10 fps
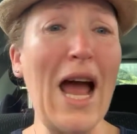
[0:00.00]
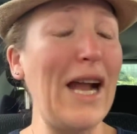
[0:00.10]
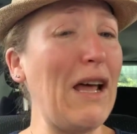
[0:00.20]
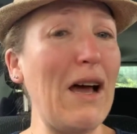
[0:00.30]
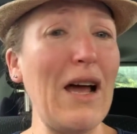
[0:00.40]

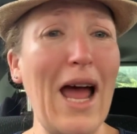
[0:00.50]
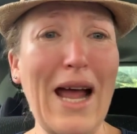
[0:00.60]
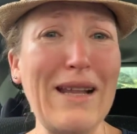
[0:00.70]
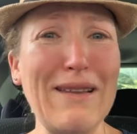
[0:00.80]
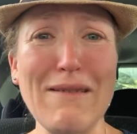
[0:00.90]

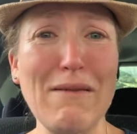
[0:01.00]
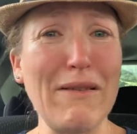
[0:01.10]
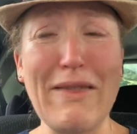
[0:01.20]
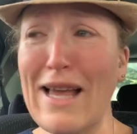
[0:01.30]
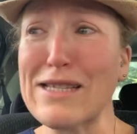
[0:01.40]
And
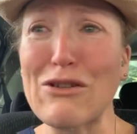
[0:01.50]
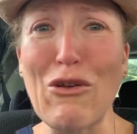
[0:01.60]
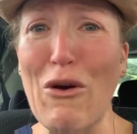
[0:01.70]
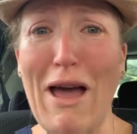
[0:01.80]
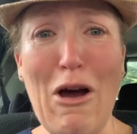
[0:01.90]
that's
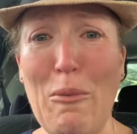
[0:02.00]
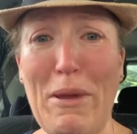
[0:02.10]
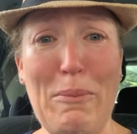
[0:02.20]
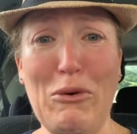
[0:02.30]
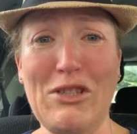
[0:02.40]
not how
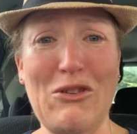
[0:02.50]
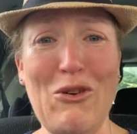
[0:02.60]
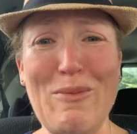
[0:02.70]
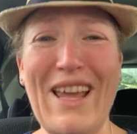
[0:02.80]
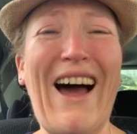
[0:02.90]
people
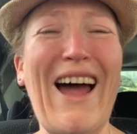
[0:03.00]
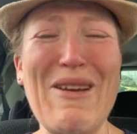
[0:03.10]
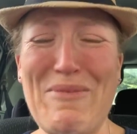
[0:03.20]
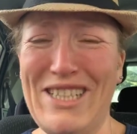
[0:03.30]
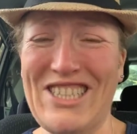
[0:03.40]
saw me. Hi,
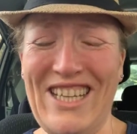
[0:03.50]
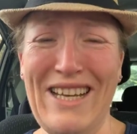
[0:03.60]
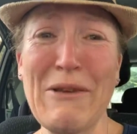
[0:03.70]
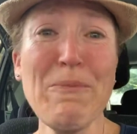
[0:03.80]
Vishy.